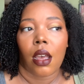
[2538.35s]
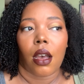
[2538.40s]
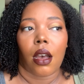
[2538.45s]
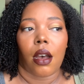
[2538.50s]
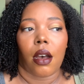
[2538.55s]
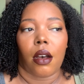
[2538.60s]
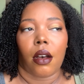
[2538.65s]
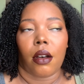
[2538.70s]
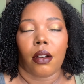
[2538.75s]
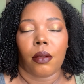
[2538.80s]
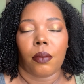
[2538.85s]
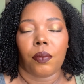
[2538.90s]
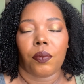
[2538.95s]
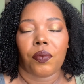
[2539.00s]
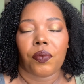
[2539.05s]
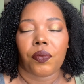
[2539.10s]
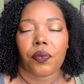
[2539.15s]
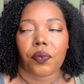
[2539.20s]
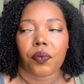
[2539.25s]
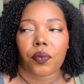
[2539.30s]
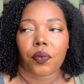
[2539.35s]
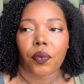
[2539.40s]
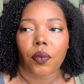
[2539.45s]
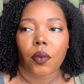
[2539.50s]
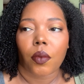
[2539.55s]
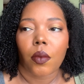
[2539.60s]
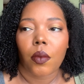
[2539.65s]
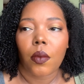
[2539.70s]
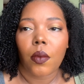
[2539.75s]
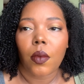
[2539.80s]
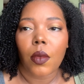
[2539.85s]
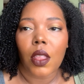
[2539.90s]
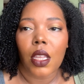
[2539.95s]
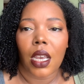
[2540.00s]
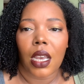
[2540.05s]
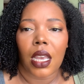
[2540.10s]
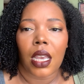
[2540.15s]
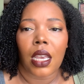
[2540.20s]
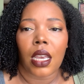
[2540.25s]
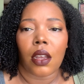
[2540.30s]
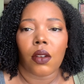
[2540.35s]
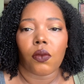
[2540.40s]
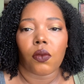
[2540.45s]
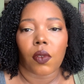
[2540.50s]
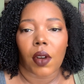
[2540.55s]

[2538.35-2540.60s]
and